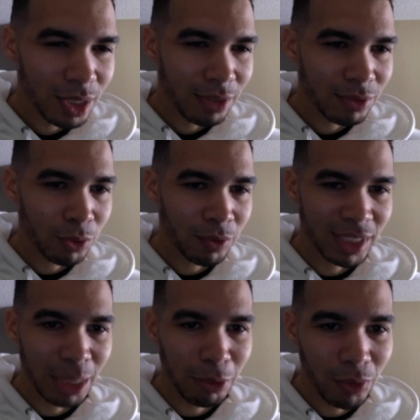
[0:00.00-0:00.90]
So for
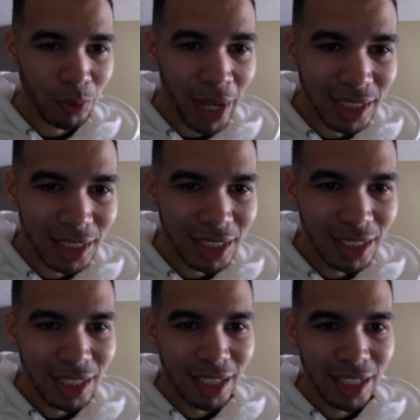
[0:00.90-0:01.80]
example, for rent,
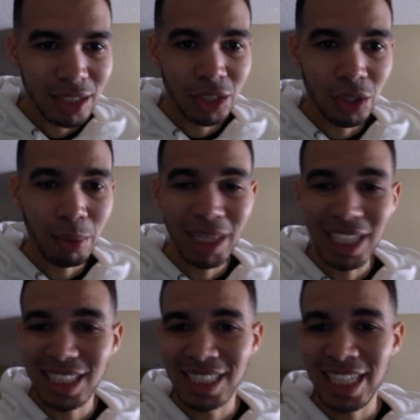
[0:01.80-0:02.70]
my
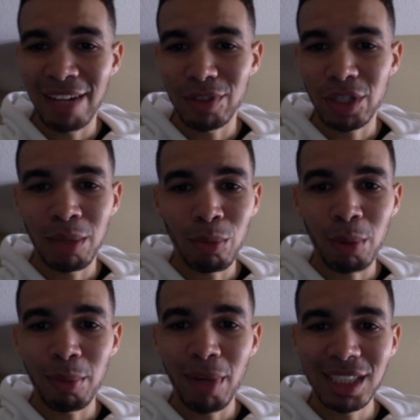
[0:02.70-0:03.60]
lease doesn't end for a couple
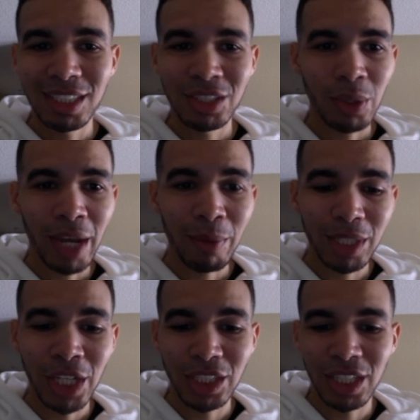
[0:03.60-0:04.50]
more months, so I can't
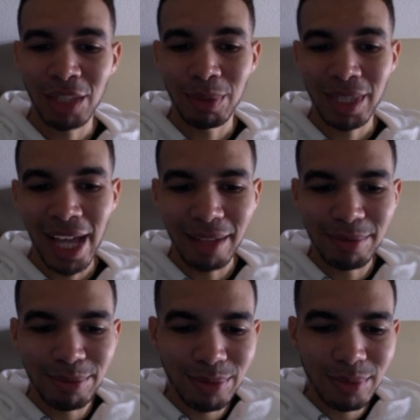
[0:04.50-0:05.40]
really change anything with
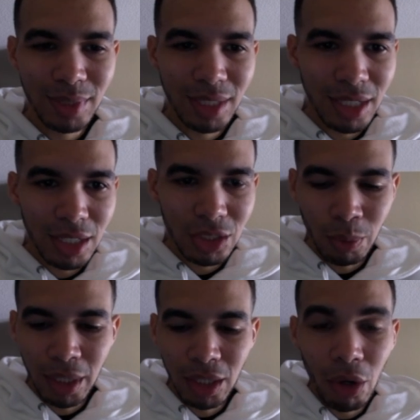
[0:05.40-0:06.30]
that. So
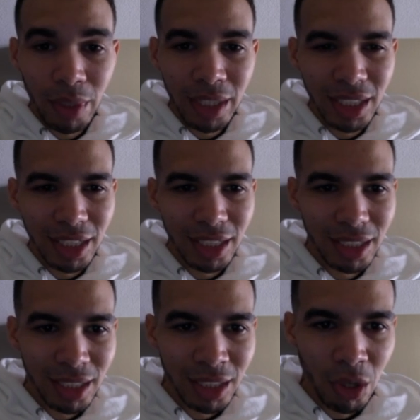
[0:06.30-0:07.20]
we're gonna go in here
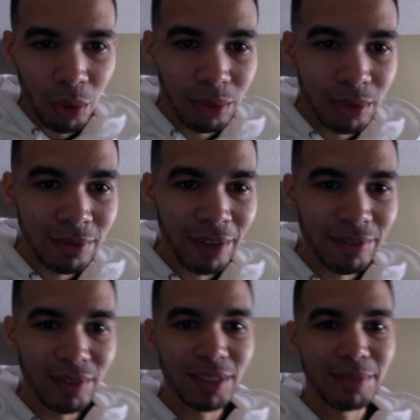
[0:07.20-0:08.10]
and go
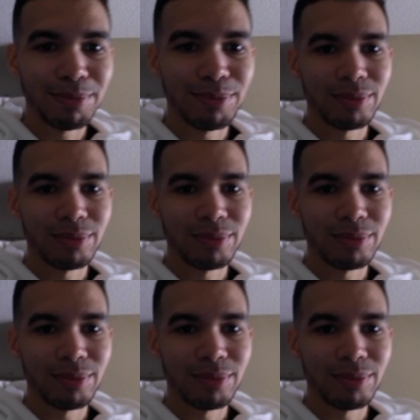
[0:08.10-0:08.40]
$550.